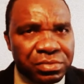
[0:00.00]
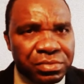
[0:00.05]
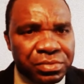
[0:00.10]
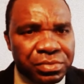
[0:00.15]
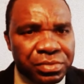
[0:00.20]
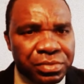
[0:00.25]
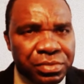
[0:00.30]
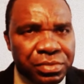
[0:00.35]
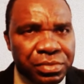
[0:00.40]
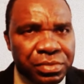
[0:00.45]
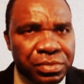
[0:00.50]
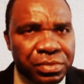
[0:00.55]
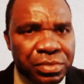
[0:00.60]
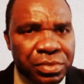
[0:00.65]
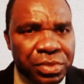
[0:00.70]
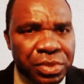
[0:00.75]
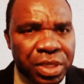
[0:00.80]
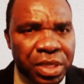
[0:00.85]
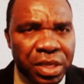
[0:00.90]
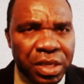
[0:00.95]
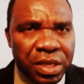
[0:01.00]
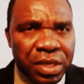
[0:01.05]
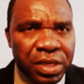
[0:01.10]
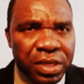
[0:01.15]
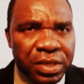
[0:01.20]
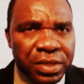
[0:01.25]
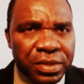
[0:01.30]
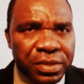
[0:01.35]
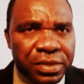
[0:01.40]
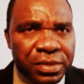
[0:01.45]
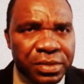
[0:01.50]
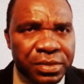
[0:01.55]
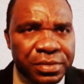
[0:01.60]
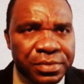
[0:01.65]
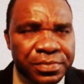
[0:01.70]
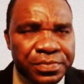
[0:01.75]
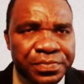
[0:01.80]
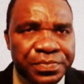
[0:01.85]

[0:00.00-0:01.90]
(silence)